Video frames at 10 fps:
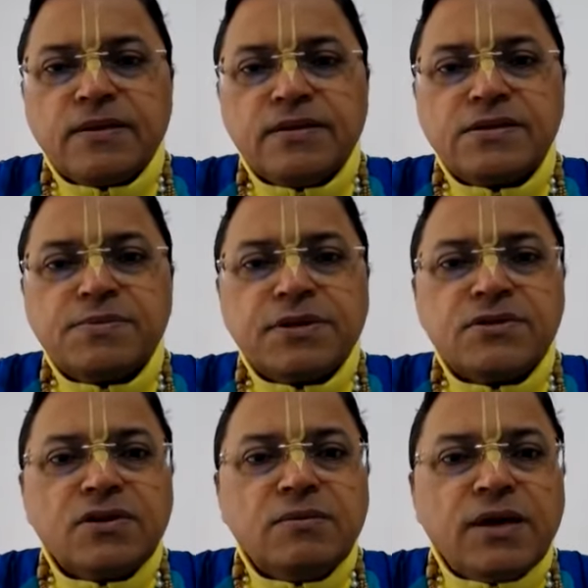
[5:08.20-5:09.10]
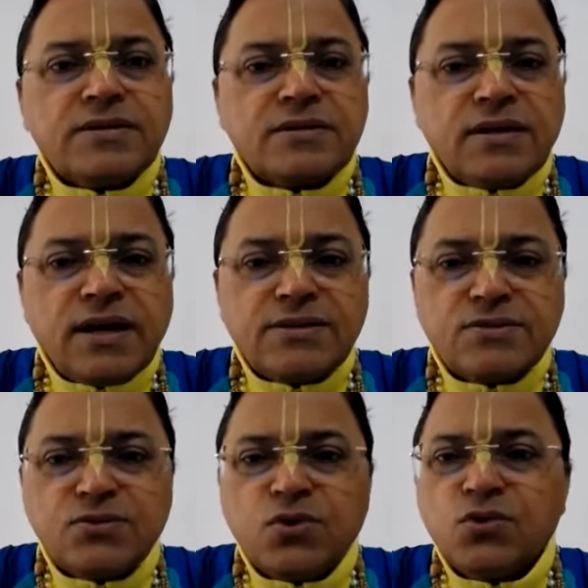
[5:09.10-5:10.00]
the spiritual master has
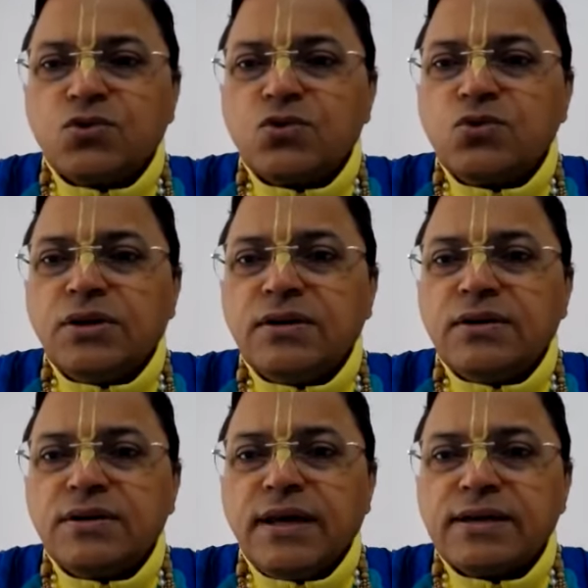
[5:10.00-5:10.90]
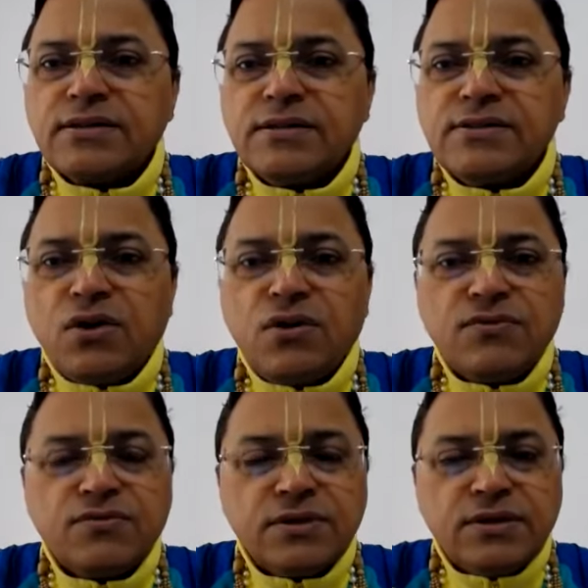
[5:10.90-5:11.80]
to go through the reactions
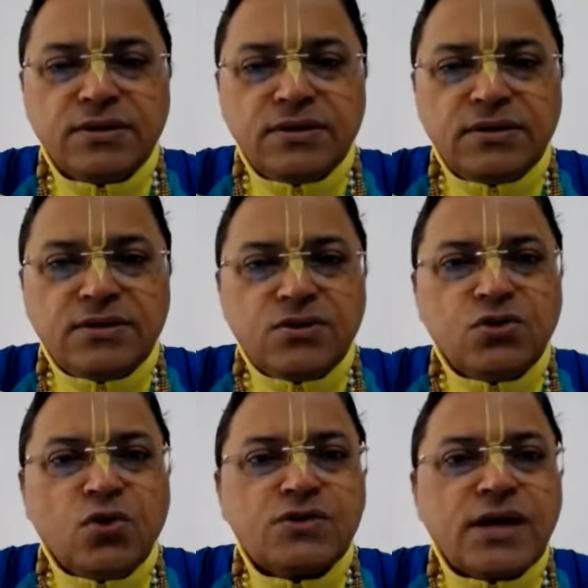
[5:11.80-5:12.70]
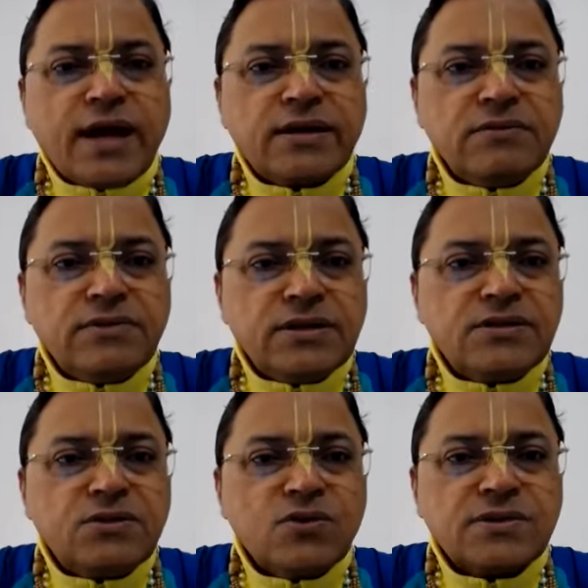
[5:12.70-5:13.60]
of those
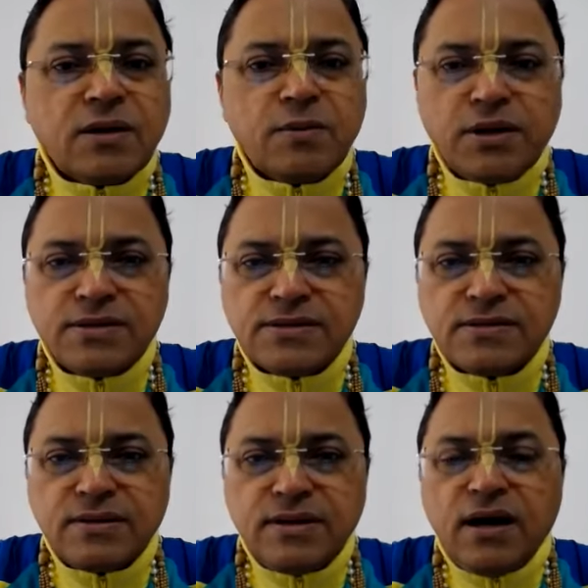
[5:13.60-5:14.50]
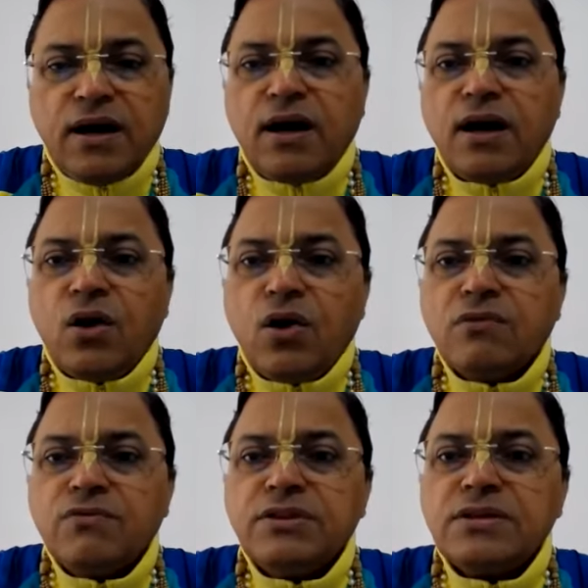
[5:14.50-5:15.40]
activities, those karmas,
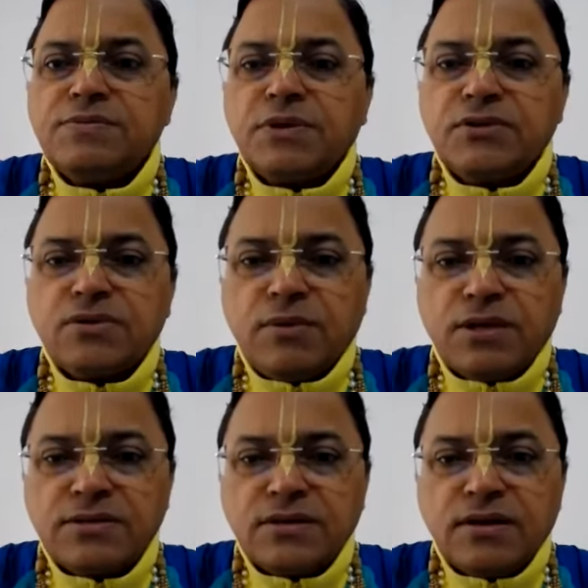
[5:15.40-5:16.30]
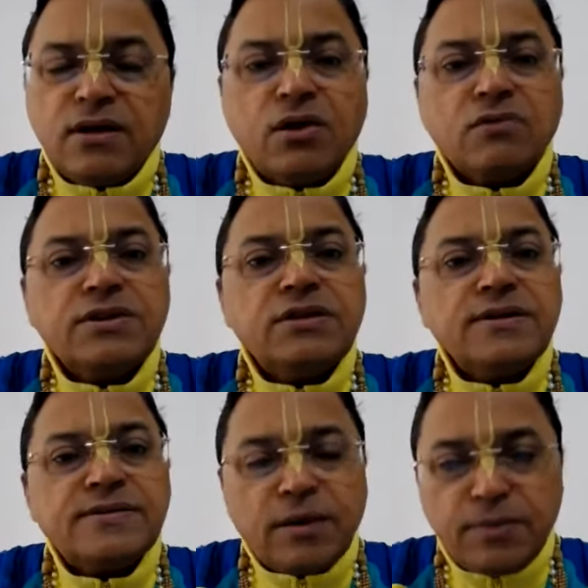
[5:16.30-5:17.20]
along with the spiritual master, along with the
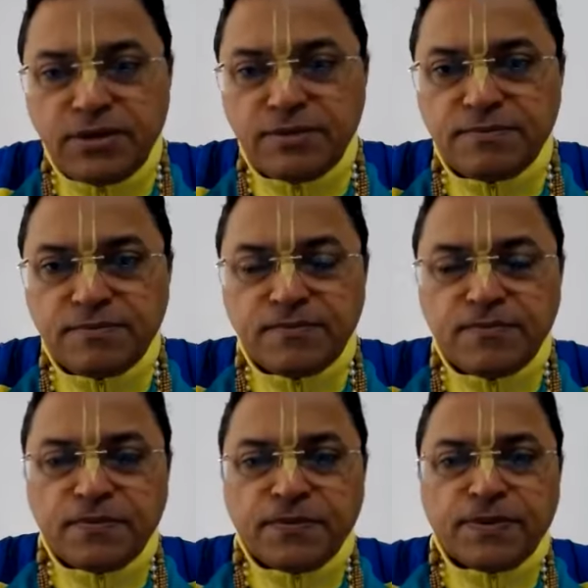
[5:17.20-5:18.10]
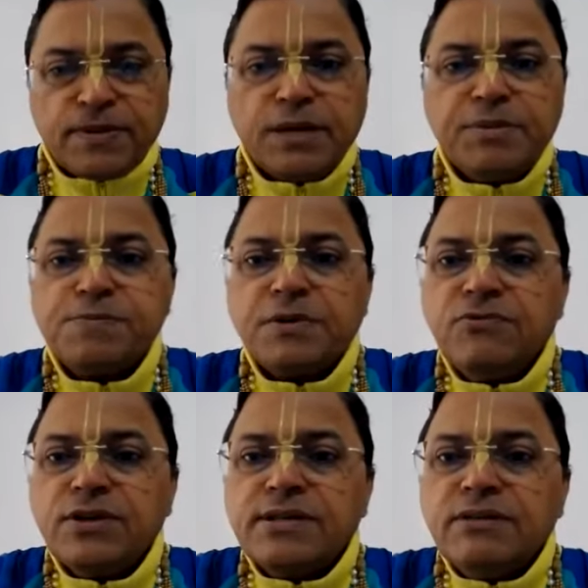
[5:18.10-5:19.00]
disciple. That means
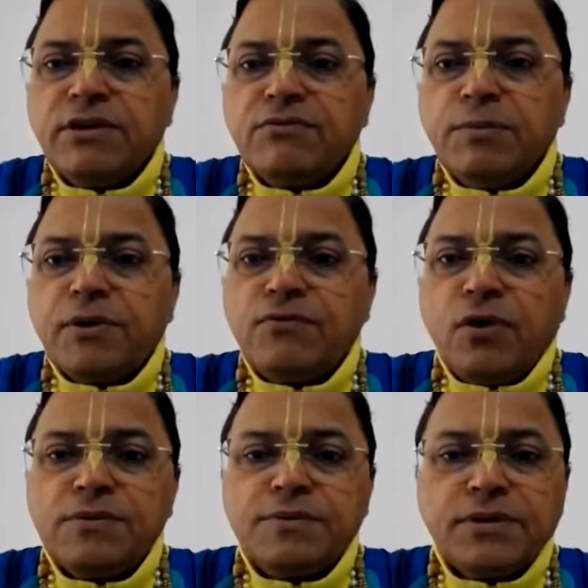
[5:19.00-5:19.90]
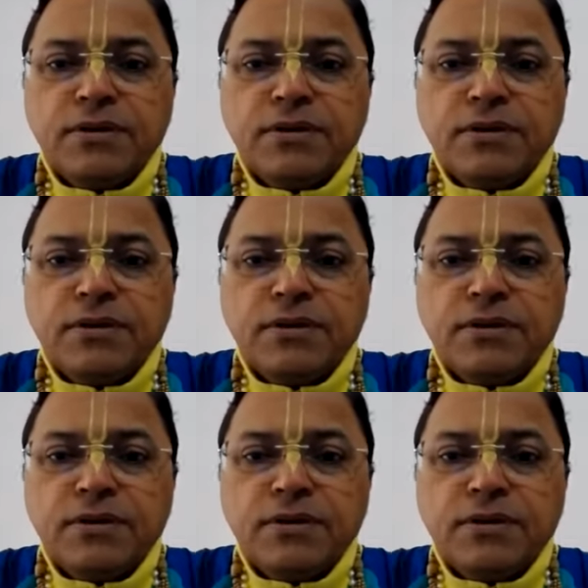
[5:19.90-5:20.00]
previously when we perform